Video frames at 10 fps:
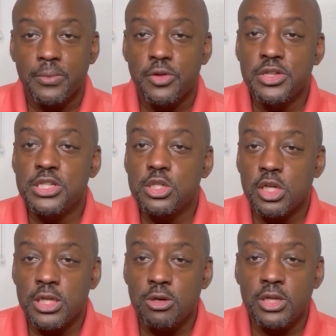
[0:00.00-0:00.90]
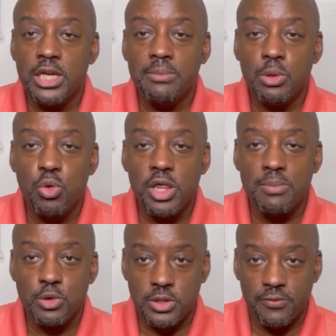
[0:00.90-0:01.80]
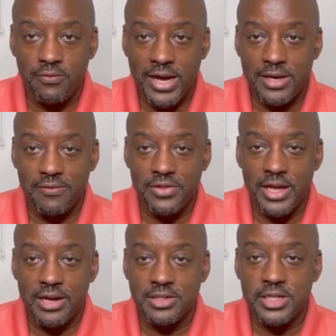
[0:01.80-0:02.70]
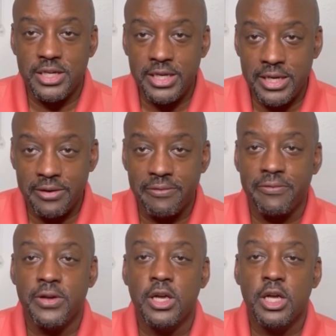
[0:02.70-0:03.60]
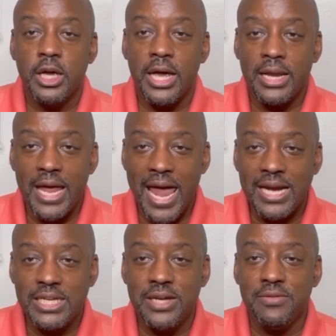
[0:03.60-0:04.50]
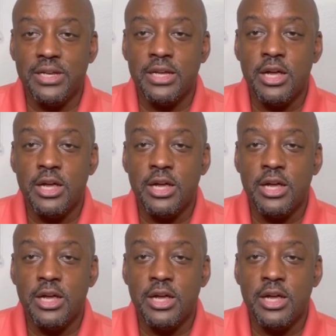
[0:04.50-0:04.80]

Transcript: This is clearly going to be one of the most effective things if an activity